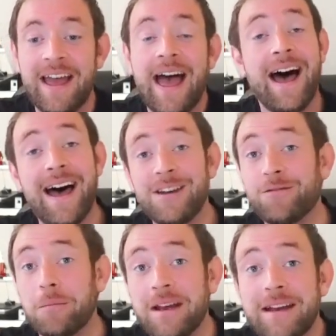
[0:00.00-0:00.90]
And
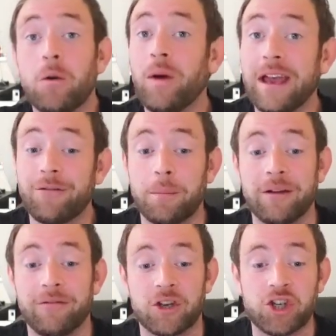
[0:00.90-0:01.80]
from here, we have a bit
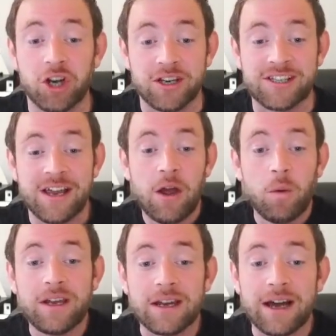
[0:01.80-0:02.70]
of a choice.
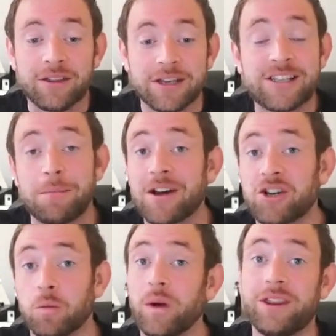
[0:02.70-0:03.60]
We could either smash
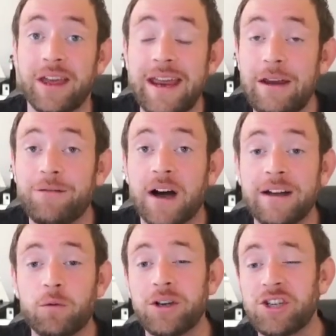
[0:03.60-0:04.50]
up with the
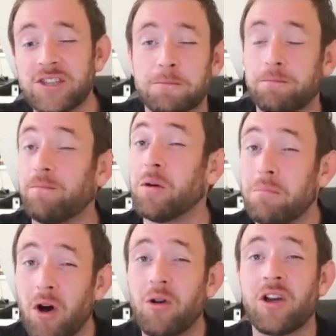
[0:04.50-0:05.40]
e5, which is the
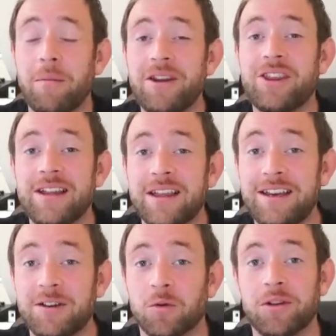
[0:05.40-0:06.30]
more common thing that
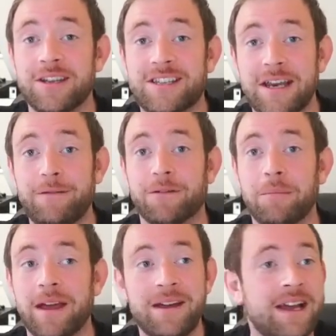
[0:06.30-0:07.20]
you're going to see from
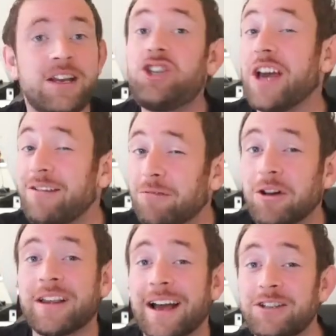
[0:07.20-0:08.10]
the
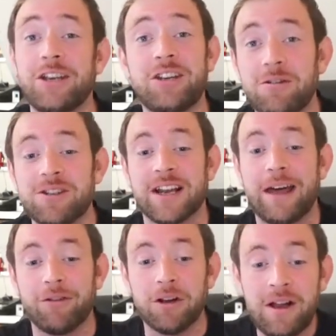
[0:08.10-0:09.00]
general kind of user
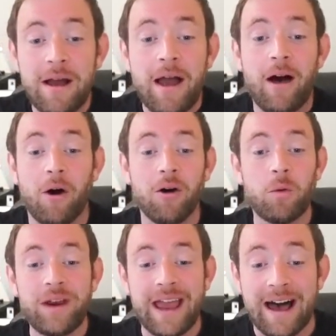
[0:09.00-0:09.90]
level, or
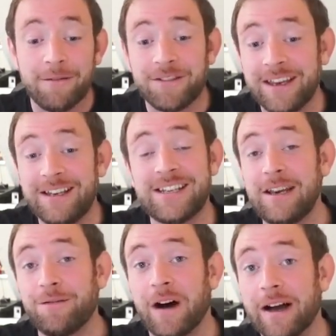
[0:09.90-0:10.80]
we have the
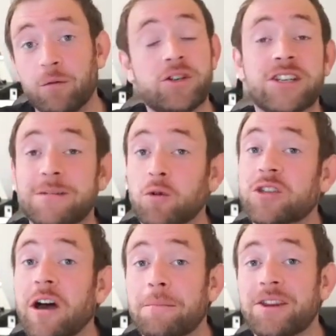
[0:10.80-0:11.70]
d5, which is the most
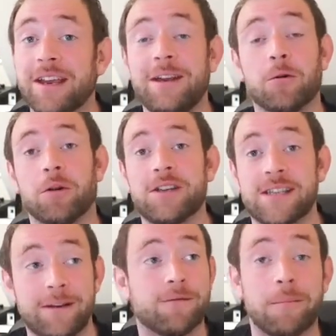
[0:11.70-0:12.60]
common thing you're going to
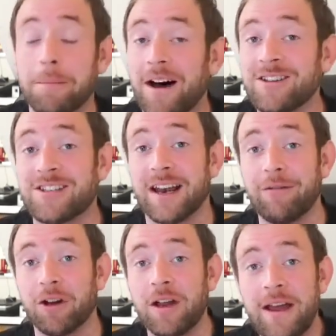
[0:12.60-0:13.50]
see from the master
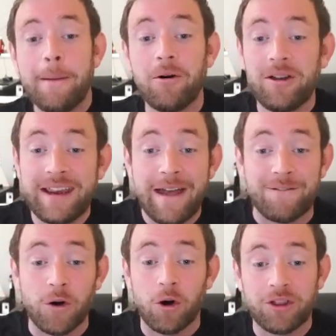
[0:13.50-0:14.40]
level. But yeah,
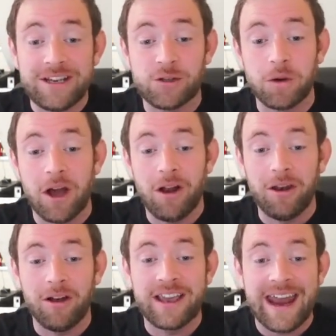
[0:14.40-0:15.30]
for this, we are
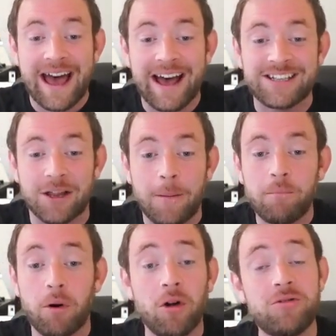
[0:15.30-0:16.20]
looking at
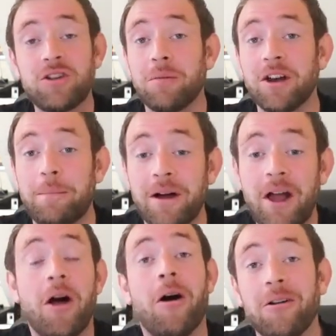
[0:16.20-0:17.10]
pawn coming up
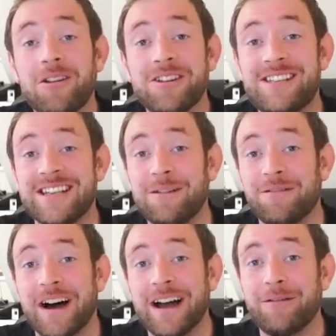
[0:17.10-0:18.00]
onto the
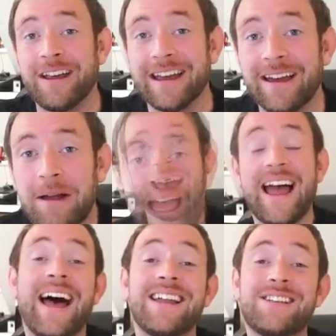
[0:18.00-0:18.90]
d5 here.
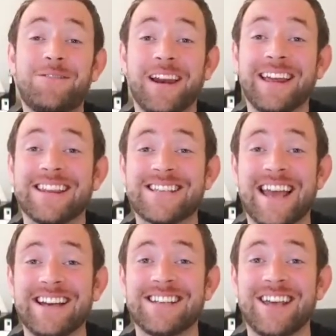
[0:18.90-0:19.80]
And if you like this
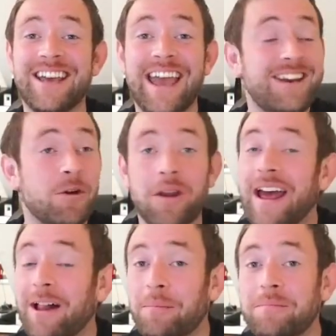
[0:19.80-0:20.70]
kind of thing and you want to
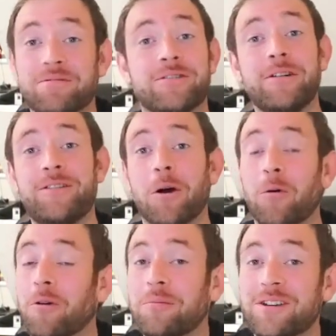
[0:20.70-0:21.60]
help improve your
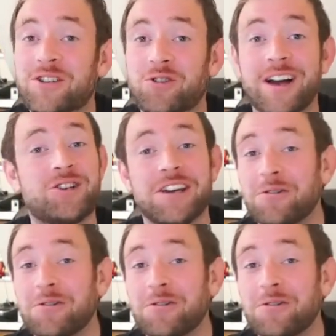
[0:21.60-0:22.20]
opening strategy and